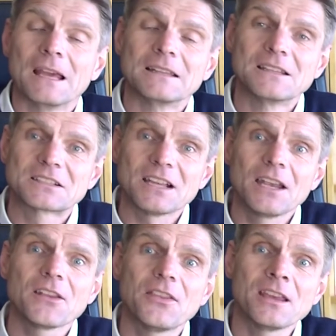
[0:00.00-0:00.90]
The
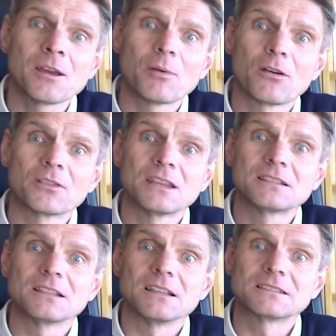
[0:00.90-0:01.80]
exciting thing about
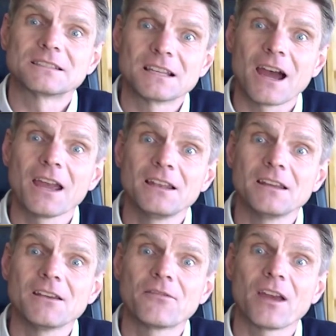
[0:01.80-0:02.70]
this is that I
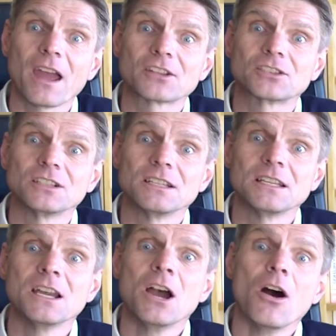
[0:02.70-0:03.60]
live actually